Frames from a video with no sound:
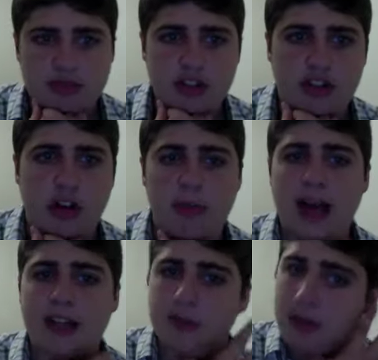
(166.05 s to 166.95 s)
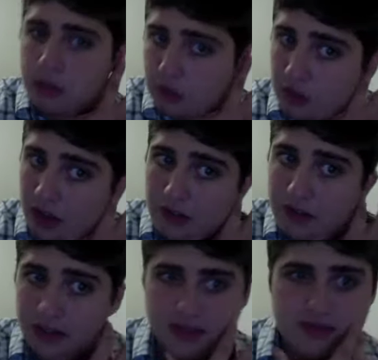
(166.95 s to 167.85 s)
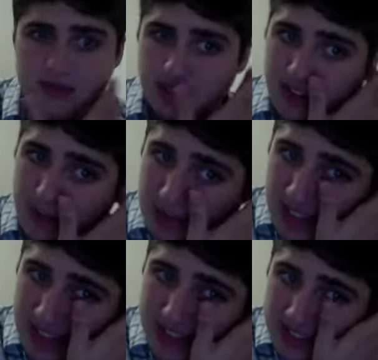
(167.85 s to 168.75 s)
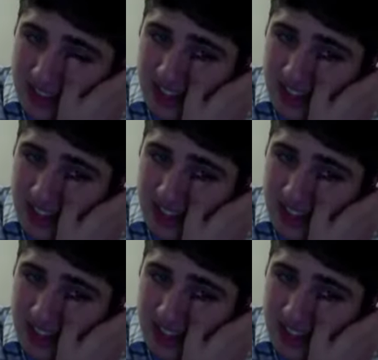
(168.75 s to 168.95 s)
The Sting and Bully Ray match was alright. I didn't hate it.